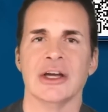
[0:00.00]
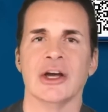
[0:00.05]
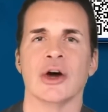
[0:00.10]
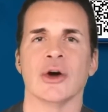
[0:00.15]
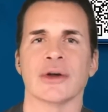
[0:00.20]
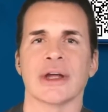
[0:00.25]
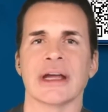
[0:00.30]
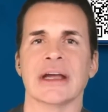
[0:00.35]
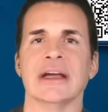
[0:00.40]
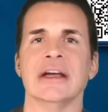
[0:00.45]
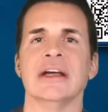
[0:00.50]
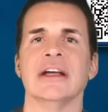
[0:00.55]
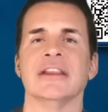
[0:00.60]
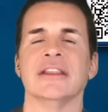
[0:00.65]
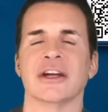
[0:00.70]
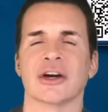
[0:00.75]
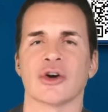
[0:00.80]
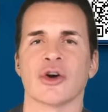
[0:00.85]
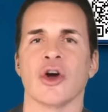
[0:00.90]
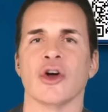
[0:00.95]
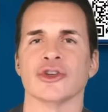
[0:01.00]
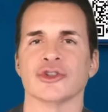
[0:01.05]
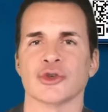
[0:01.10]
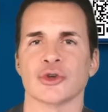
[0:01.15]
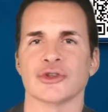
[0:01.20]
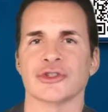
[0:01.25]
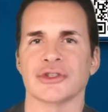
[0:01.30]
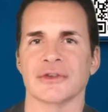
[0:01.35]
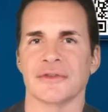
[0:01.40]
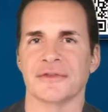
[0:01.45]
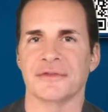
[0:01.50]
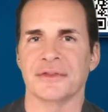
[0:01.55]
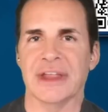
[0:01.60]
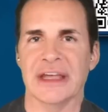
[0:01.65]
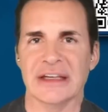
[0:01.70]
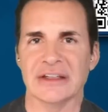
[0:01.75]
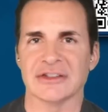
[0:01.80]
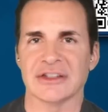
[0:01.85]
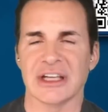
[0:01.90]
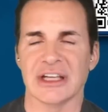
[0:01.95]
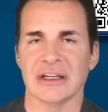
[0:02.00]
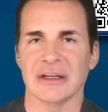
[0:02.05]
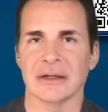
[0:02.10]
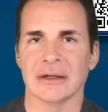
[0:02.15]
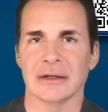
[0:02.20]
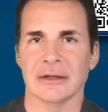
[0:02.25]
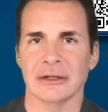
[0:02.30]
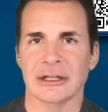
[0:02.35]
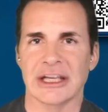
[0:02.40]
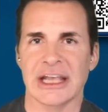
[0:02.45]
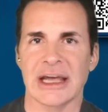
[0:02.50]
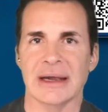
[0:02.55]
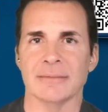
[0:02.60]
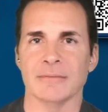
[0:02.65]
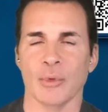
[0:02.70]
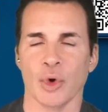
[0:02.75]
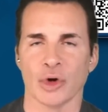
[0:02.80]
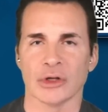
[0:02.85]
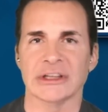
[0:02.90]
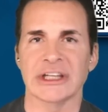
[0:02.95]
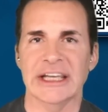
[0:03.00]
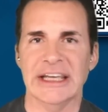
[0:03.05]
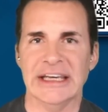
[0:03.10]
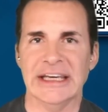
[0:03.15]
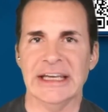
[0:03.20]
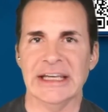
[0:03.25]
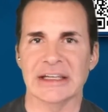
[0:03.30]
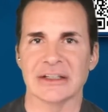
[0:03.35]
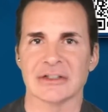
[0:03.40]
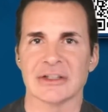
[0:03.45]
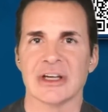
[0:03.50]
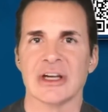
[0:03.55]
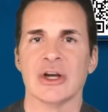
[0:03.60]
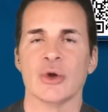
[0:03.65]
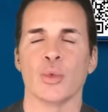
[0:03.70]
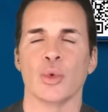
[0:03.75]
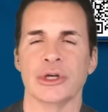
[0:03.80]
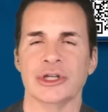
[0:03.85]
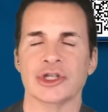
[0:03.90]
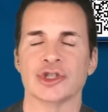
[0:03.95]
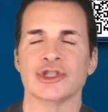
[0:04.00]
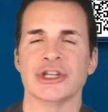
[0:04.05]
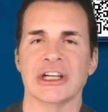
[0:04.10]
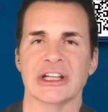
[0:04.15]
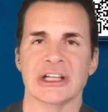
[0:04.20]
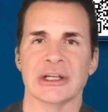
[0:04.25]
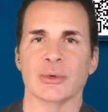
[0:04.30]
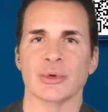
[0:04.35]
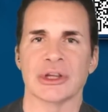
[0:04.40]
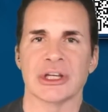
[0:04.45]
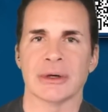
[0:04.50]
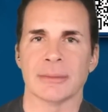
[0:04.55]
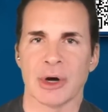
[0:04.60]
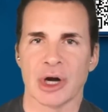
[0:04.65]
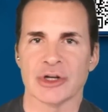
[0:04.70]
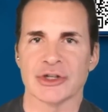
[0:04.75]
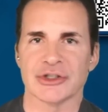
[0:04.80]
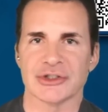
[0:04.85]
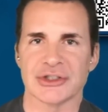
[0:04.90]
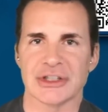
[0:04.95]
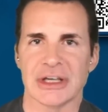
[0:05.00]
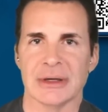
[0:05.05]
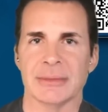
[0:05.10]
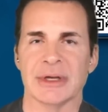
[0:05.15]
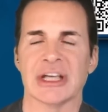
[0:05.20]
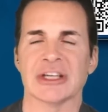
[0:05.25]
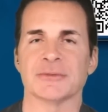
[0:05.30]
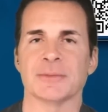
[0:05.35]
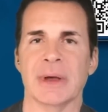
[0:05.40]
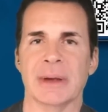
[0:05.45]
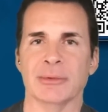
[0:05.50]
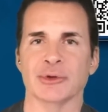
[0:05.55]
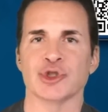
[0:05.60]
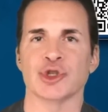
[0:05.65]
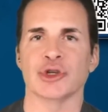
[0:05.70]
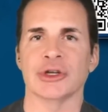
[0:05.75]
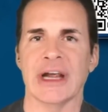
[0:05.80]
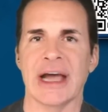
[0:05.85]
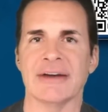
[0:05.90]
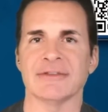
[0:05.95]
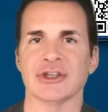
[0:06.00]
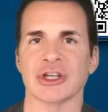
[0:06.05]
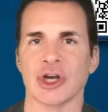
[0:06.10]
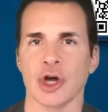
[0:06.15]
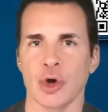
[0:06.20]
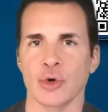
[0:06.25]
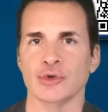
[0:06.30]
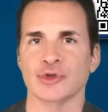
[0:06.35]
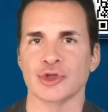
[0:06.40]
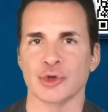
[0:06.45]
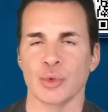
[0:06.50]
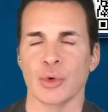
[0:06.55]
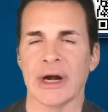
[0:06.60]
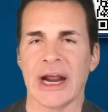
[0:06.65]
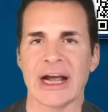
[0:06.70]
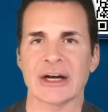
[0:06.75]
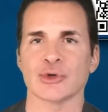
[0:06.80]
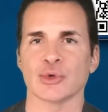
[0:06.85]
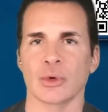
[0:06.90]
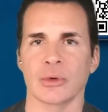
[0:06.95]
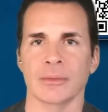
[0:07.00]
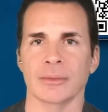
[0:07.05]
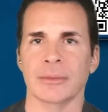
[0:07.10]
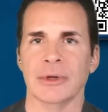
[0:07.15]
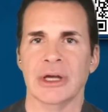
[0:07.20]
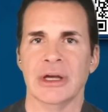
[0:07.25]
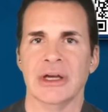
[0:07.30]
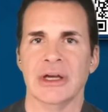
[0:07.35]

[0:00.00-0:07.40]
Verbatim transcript: Okay. There are all sorts of things that get more lenient when you're dealing with an emergency because people shouldn't have to go to an actual